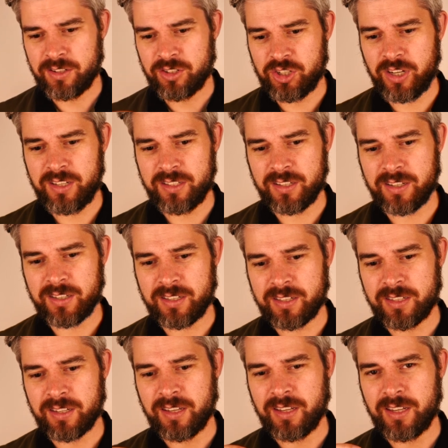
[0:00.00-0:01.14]

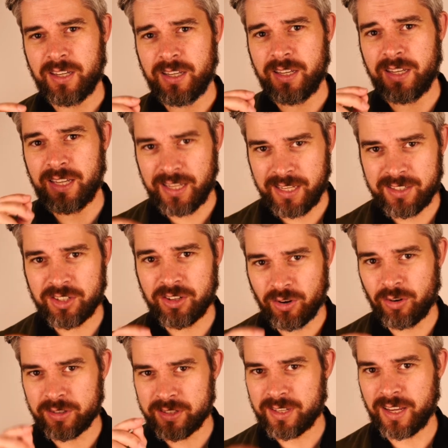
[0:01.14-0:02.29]
Jesus is
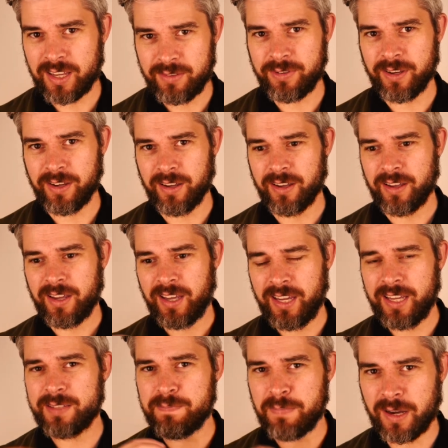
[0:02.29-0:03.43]
your saviour,
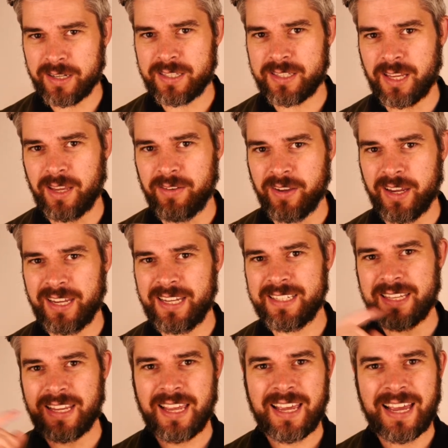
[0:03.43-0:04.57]
is my saviour,
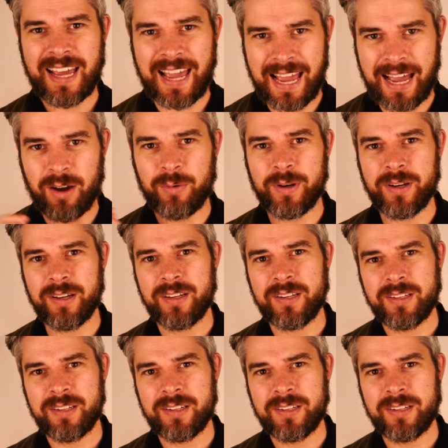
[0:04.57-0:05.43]
is our